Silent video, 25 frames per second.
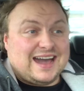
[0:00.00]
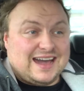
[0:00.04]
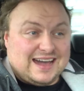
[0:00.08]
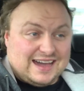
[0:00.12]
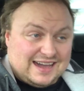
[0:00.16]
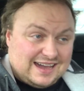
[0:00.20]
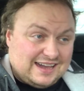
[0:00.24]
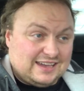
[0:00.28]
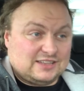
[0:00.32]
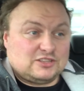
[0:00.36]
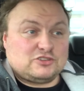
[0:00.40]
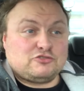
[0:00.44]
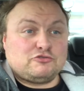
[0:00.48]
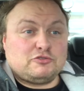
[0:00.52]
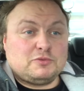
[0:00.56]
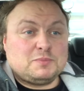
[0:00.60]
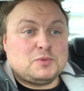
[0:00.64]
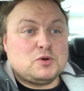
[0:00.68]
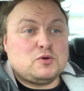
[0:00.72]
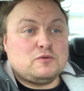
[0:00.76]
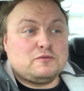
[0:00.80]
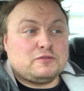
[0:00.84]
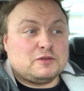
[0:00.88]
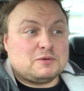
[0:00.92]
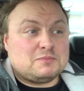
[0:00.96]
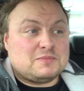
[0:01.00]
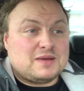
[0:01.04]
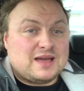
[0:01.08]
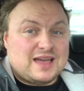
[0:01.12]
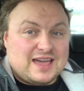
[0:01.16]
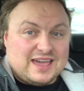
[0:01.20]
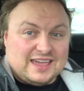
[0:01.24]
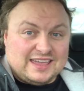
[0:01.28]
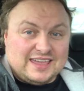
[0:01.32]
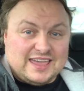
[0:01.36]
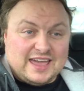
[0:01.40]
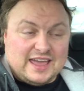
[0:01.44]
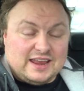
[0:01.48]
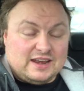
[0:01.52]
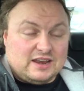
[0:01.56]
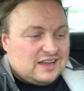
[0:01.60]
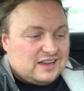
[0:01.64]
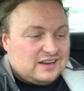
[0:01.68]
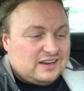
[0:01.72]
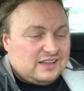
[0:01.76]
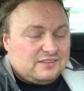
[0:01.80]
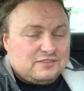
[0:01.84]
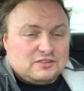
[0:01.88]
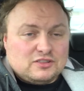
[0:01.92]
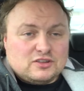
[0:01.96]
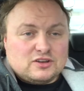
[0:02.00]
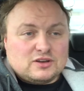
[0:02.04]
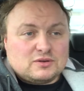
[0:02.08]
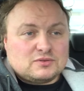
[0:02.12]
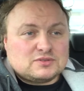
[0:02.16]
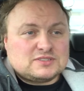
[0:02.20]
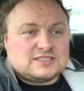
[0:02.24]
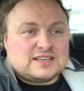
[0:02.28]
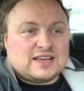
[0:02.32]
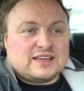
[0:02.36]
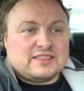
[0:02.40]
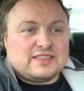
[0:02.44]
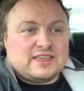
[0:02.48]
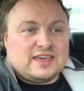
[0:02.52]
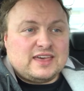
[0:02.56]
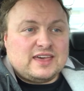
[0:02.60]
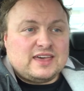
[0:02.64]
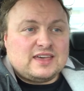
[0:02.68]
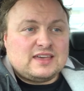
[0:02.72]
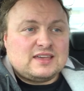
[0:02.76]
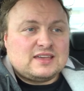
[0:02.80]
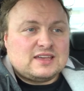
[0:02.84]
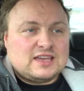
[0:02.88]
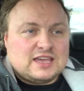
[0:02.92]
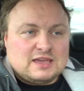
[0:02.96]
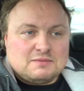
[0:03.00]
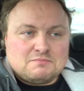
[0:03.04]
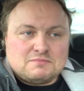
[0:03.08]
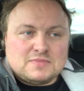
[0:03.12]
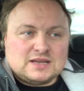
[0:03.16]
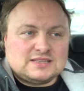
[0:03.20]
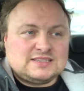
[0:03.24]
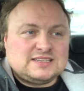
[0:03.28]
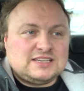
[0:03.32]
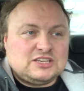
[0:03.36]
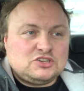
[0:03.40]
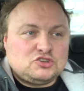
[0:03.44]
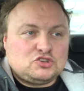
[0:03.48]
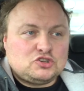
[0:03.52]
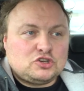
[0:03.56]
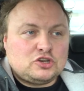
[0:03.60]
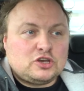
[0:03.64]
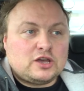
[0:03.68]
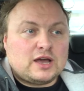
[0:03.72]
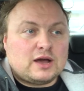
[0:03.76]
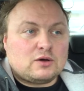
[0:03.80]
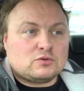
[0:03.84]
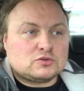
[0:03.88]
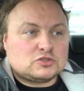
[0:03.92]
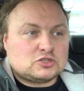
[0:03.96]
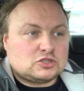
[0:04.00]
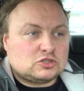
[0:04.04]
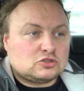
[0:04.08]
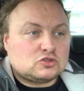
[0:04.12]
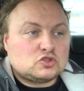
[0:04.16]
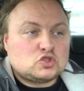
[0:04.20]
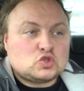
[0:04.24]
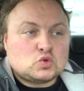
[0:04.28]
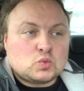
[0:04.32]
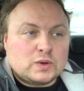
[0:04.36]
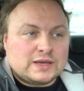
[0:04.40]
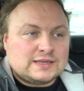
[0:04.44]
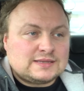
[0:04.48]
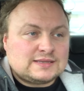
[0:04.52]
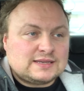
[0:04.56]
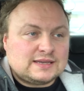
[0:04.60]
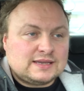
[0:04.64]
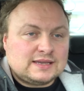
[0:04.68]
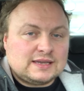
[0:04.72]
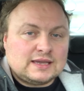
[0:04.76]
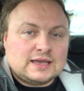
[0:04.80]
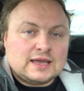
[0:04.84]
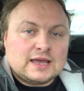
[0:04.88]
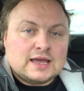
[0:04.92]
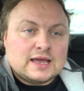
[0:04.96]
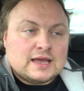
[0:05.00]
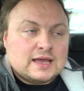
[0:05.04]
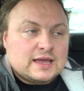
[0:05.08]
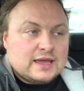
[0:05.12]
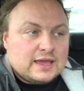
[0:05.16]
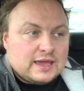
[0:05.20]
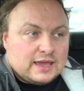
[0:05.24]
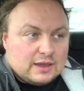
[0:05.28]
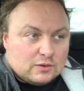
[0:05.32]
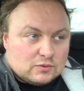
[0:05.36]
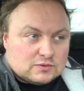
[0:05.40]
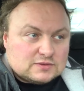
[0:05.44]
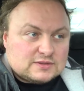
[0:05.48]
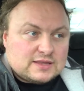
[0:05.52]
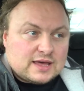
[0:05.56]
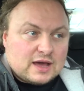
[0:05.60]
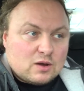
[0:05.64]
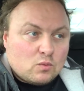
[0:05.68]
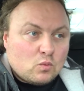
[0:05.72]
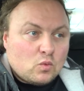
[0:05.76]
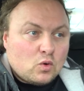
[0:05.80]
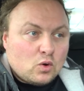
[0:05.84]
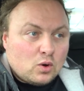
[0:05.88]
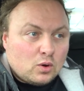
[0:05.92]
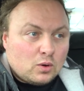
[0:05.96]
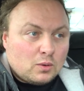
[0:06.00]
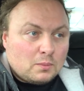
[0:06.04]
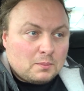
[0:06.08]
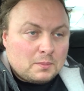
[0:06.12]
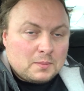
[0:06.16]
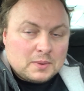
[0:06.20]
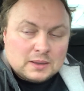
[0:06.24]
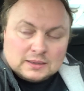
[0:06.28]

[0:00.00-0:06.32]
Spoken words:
I had to remove them again. And even though I was sat there in my t-shirt, I was still sweating. It was that warm.